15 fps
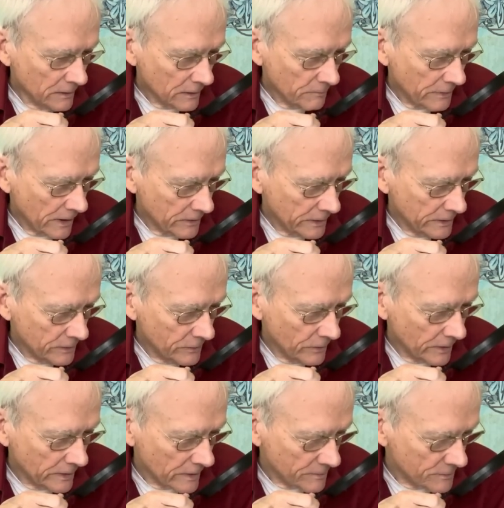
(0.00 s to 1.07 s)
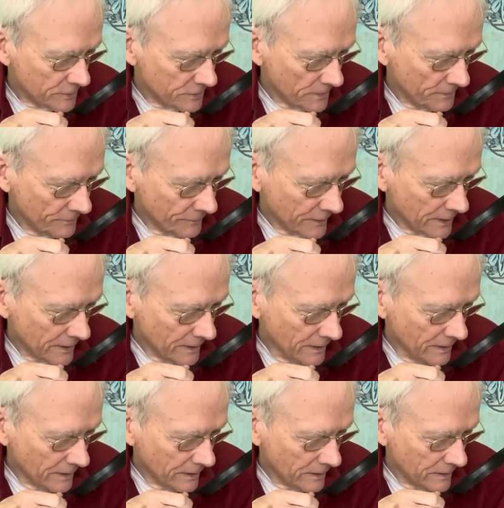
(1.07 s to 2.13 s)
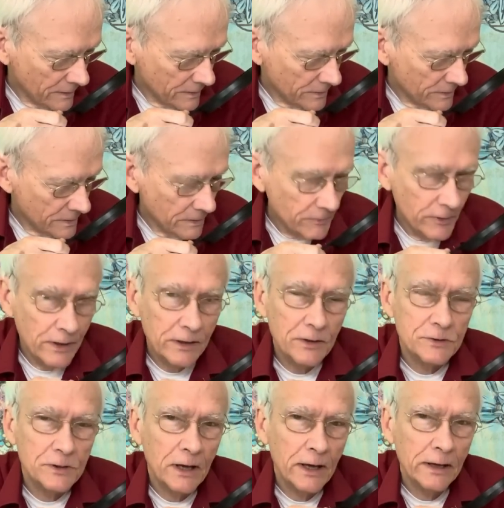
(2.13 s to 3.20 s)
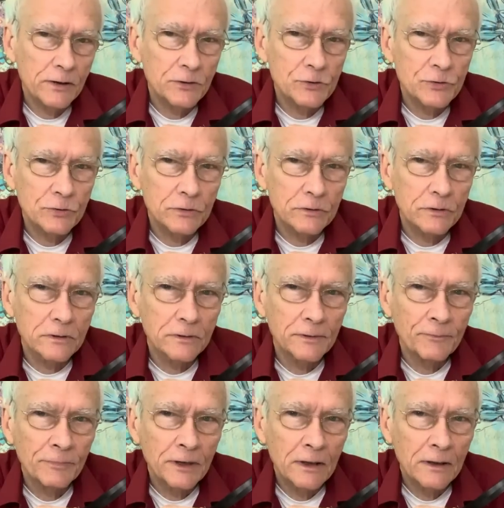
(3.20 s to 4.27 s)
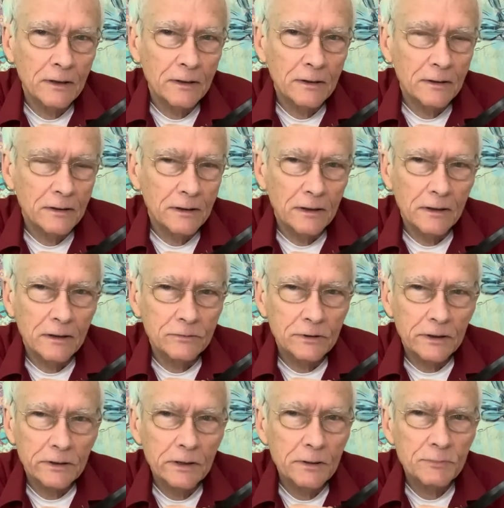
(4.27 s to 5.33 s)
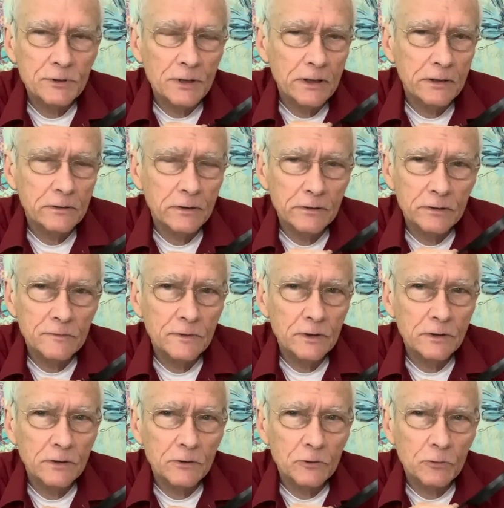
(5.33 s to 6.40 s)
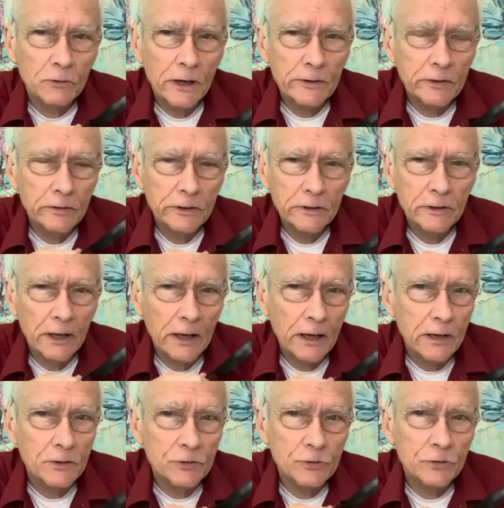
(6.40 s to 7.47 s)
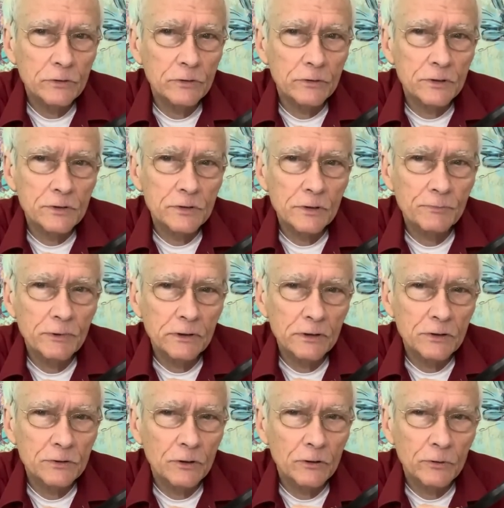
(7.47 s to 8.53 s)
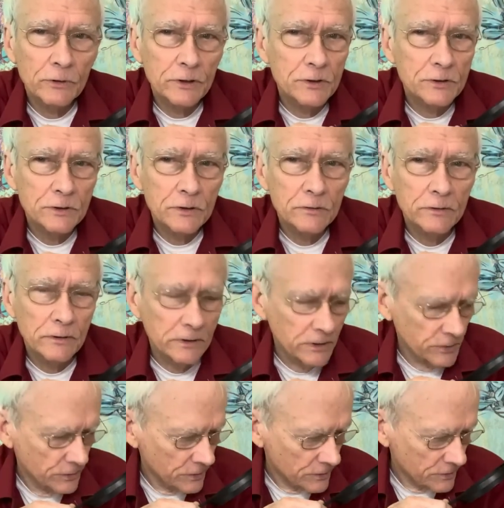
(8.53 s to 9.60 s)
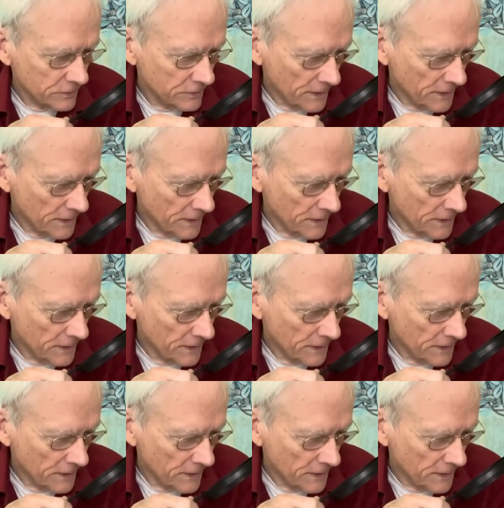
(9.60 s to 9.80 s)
about 8 grams. And some of that is added sugar. As I keep saying on these videos, why do you need to add sugar to something that's already so delicious?